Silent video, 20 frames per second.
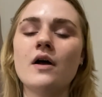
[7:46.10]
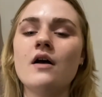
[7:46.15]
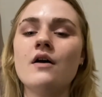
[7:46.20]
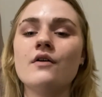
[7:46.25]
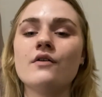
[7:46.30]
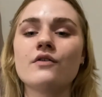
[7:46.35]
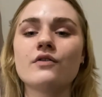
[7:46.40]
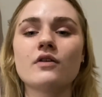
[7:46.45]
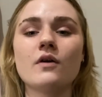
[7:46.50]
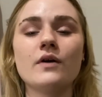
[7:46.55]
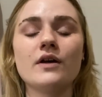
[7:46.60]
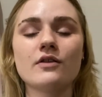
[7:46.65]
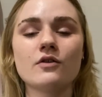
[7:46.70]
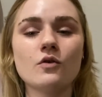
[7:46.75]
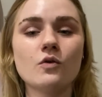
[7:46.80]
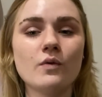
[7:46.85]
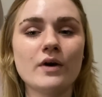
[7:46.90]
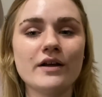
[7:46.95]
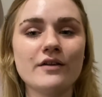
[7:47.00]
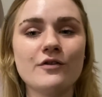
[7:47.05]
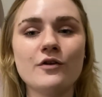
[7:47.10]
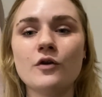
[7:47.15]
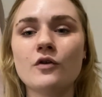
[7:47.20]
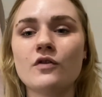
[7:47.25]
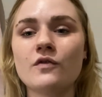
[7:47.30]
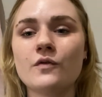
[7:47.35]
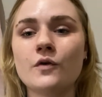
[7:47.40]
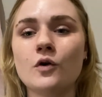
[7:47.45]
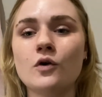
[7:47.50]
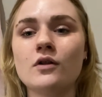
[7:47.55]
so it's always
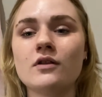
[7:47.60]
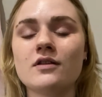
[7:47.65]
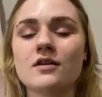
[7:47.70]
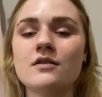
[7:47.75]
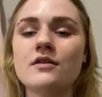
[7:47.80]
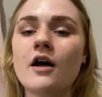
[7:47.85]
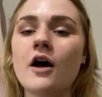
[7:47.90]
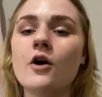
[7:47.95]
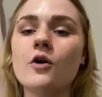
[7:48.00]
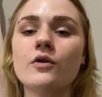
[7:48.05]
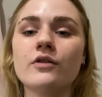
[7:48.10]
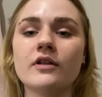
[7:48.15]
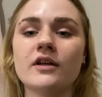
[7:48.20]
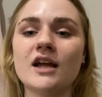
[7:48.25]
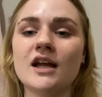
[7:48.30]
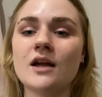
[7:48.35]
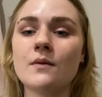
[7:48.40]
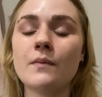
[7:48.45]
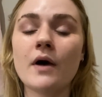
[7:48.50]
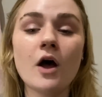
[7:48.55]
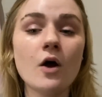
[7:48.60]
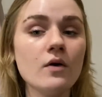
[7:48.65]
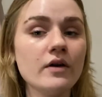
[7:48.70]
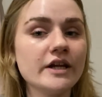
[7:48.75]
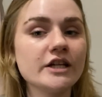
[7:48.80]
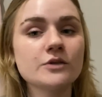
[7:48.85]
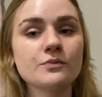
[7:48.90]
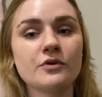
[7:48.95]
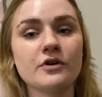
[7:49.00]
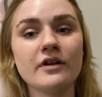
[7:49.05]
useful to know the
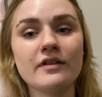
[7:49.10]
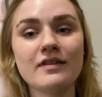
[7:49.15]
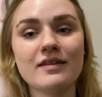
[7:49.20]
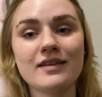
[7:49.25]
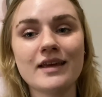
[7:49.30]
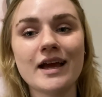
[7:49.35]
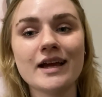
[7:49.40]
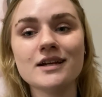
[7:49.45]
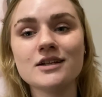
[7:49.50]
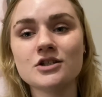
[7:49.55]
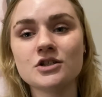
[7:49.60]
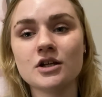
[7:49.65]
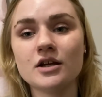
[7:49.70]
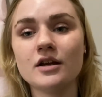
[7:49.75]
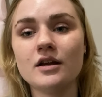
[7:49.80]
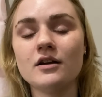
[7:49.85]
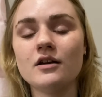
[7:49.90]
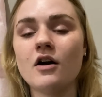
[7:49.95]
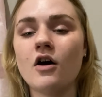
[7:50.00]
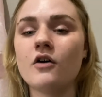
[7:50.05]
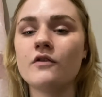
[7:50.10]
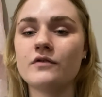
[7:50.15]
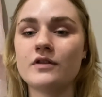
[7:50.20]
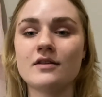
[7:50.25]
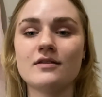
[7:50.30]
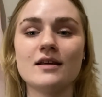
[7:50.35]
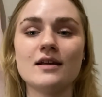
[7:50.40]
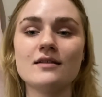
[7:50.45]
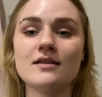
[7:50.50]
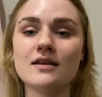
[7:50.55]
Polish pronunciation of the
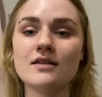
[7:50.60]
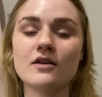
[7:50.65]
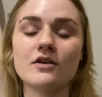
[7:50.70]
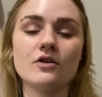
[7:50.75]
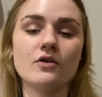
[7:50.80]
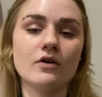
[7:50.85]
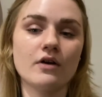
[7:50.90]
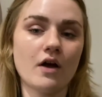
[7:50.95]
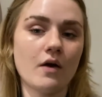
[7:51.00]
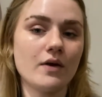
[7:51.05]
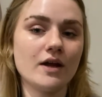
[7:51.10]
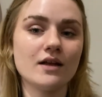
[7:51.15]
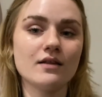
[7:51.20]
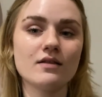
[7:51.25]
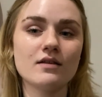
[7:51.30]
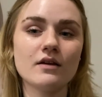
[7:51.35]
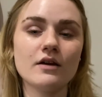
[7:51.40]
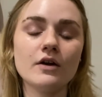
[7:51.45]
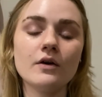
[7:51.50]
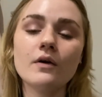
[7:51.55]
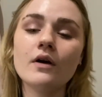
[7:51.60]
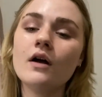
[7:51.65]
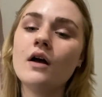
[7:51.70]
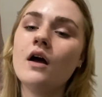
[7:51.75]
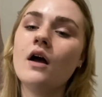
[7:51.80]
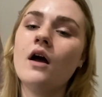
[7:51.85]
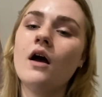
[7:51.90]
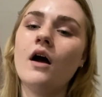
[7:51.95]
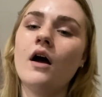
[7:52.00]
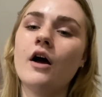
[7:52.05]
city that you're going to.
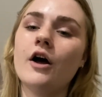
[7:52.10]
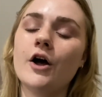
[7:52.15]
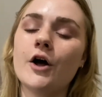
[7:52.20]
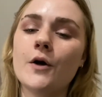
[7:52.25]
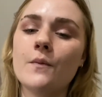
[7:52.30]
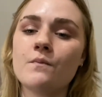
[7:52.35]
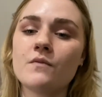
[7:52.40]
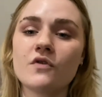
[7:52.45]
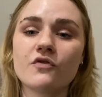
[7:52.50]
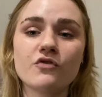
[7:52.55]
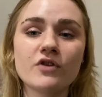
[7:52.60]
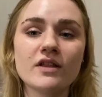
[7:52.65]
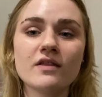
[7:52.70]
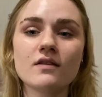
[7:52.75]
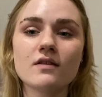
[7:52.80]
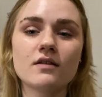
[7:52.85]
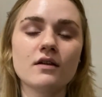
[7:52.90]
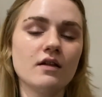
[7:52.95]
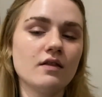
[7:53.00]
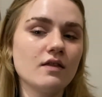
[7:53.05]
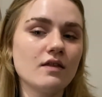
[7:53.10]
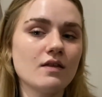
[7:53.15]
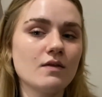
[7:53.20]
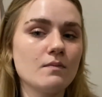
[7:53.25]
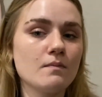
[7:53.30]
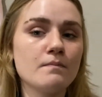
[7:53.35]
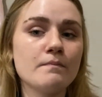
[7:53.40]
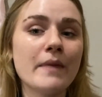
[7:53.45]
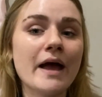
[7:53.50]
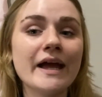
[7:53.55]
For instance,
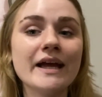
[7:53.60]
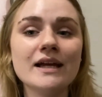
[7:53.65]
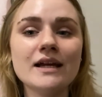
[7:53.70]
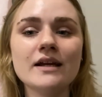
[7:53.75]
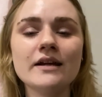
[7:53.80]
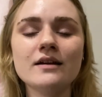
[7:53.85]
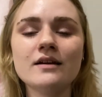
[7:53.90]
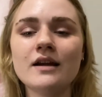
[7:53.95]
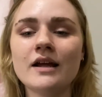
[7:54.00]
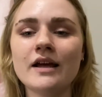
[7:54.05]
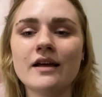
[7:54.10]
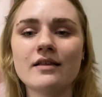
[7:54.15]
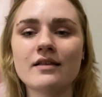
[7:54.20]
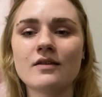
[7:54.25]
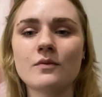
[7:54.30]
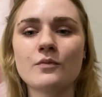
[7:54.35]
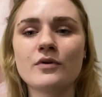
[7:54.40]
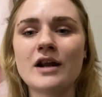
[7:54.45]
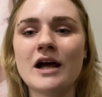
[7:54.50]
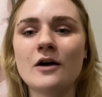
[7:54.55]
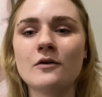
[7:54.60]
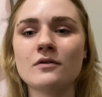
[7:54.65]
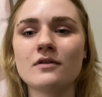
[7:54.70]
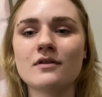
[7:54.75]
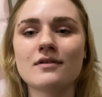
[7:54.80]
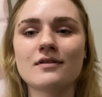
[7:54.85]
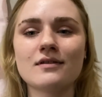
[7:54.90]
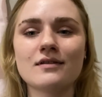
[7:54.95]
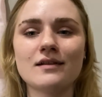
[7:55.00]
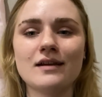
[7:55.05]
Maine is
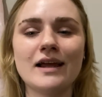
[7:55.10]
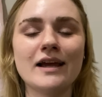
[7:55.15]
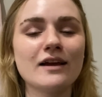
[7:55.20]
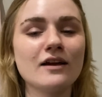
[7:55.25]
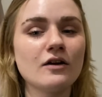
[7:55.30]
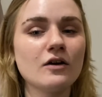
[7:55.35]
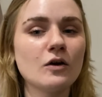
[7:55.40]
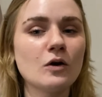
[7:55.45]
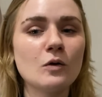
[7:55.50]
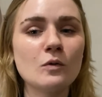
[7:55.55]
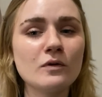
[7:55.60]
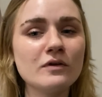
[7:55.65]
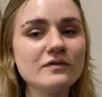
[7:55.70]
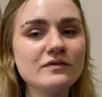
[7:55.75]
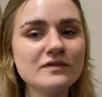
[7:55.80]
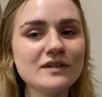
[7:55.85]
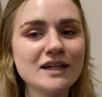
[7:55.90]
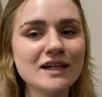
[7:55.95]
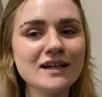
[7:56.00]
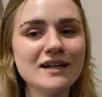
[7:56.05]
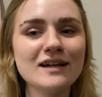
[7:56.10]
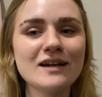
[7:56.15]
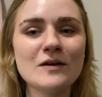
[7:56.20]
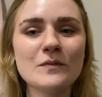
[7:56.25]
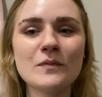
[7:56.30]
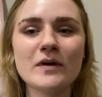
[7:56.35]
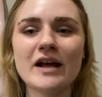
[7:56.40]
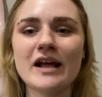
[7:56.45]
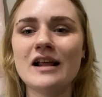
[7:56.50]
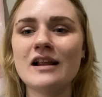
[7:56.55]
pronounced like Główny,
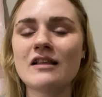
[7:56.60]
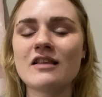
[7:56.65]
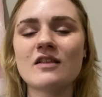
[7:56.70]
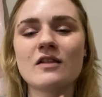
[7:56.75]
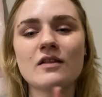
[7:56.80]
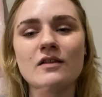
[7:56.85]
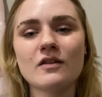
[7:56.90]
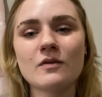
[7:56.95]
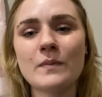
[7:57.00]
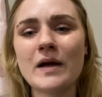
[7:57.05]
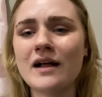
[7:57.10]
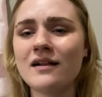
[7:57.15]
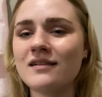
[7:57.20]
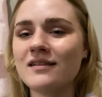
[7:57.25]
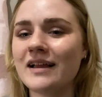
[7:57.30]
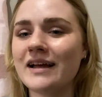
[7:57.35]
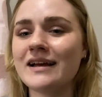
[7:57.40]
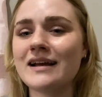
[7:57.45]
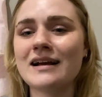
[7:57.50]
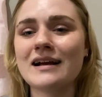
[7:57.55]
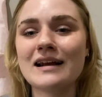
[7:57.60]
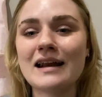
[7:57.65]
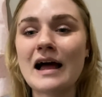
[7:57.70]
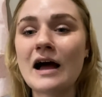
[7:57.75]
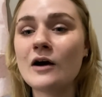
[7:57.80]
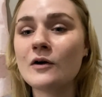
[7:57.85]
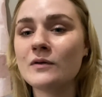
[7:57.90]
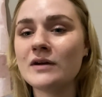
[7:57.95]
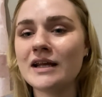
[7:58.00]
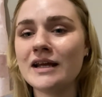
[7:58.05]
but it's spelt like
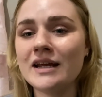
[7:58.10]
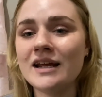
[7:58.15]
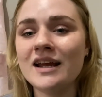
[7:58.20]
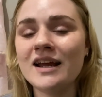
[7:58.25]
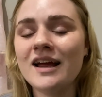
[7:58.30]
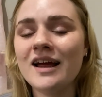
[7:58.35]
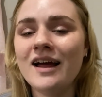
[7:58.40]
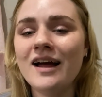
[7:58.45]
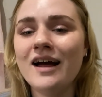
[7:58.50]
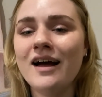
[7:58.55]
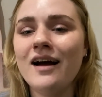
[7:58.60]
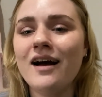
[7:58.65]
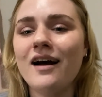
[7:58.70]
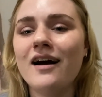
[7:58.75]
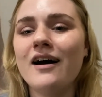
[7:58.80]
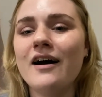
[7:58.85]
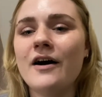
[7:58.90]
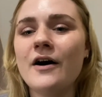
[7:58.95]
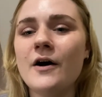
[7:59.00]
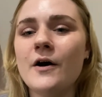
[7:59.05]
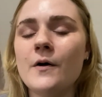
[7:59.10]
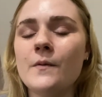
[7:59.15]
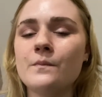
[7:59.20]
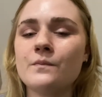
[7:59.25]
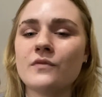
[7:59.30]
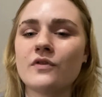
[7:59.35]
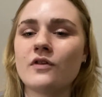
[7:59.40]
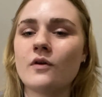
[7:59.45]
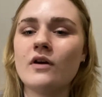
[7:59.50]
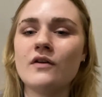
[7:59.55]
Glowny.
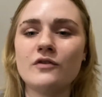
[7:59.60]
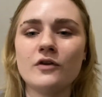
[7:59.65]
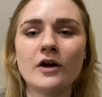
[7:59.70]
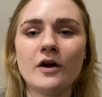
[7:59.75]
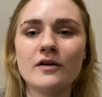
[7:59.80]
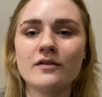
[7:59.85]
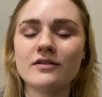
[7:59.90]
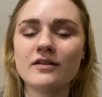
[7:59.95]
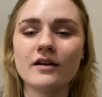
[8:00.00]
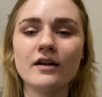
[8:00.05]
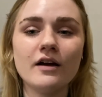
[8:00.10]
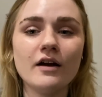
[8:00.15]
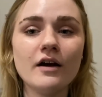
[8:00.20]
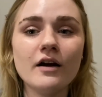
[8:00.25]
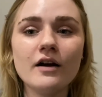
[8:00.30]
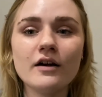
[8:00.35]
So if you're going to